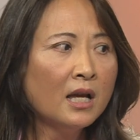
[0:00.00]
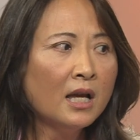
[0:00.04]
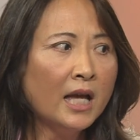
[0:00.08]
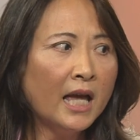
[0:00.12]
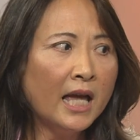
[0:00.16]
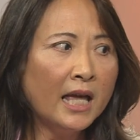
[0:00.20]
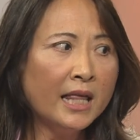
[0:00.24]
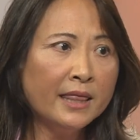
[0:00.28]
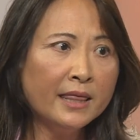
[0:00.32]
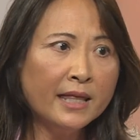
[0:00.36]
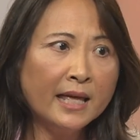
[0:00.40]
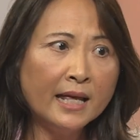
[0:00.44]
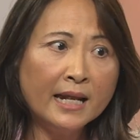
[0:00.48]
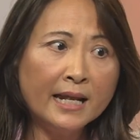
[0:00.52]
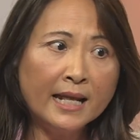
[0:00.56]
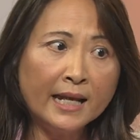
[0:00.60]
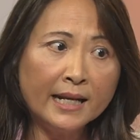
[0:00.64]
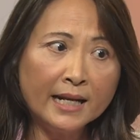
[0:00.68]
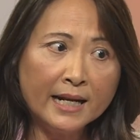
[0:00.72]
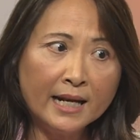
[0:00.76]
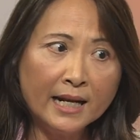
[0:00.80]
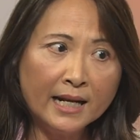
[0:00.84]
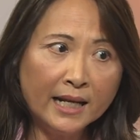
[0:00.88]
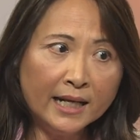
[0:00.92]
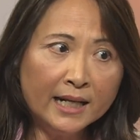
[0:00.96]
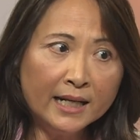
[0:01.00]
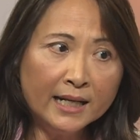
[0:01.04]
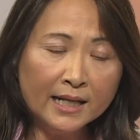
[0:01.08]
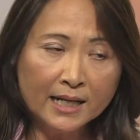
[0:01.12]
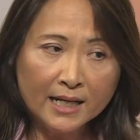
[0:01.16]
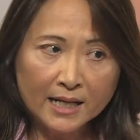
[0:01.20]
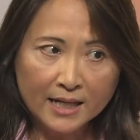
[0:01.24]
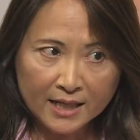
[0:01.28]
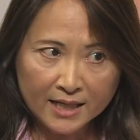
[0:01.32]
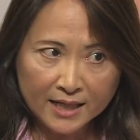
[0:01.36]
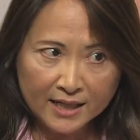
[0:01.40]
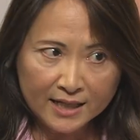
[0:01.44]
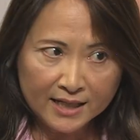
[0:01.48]
And then that late at
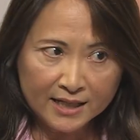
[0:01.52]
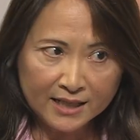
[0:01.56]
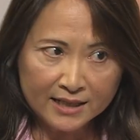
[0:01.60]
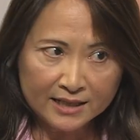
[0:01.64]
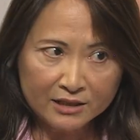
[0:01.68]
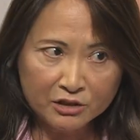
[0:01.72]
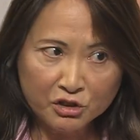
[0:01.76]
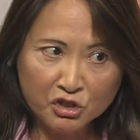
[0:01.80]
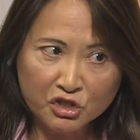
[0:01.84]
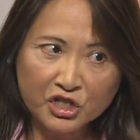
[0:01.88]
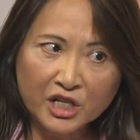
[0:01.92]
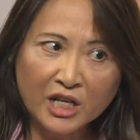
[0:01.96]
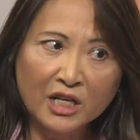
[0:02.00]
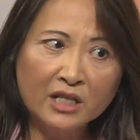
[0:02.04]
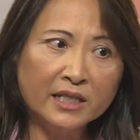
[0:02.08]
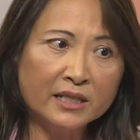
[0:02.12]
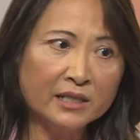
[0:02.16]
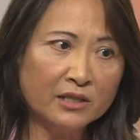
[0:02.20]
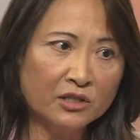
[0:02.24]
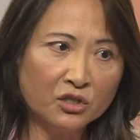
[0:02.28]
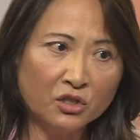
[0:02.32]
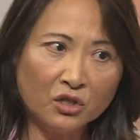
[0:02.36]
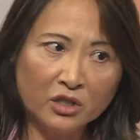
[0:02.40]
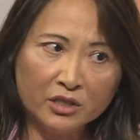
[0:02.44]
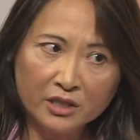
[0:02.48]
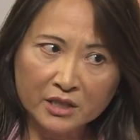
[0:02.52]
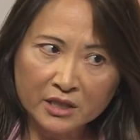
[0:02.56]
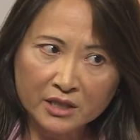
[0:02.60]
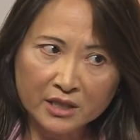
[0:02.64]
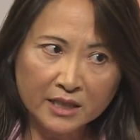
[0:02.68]
night, the shelling started.